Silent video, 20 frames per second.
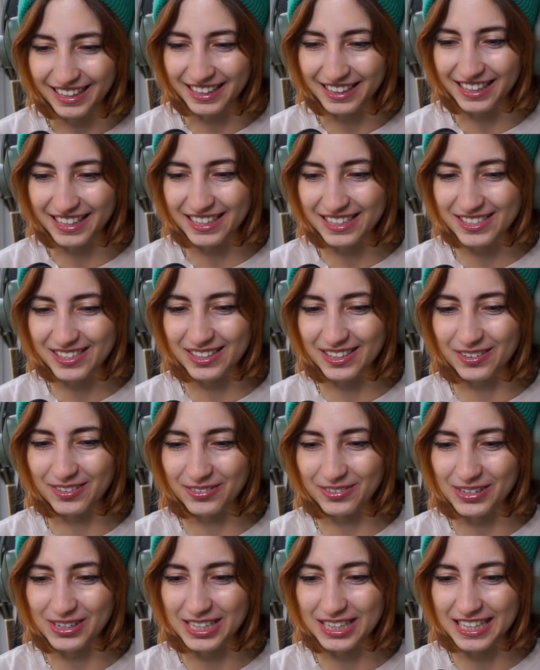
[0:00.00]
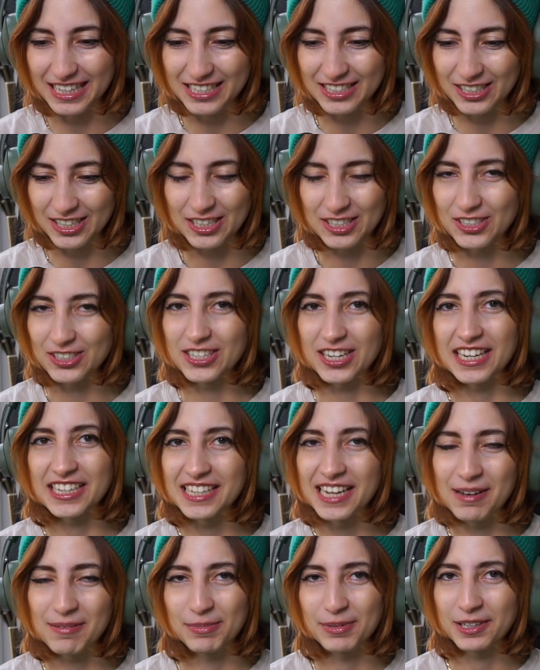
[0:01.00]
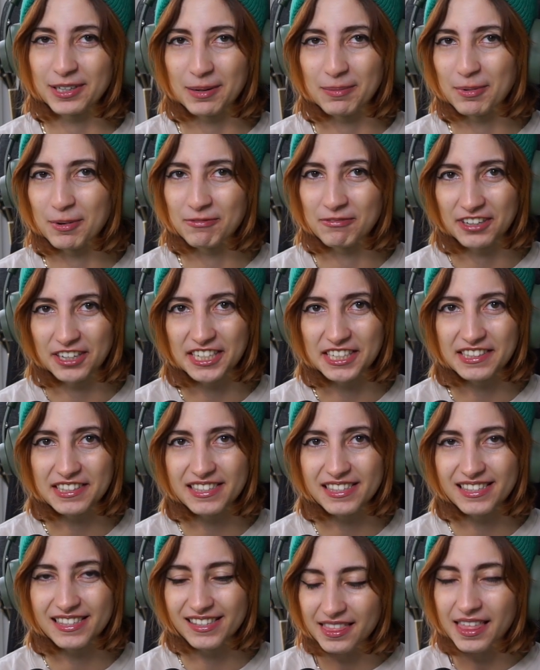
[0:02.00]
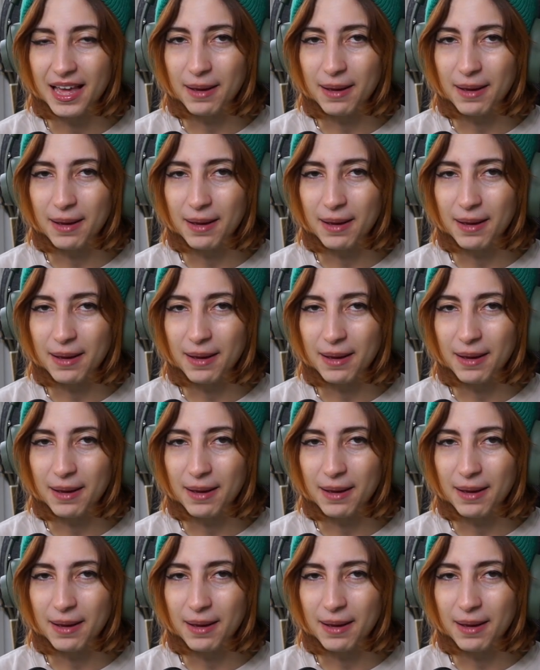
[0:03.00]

I think it's gonna really change the dynamic of the fights.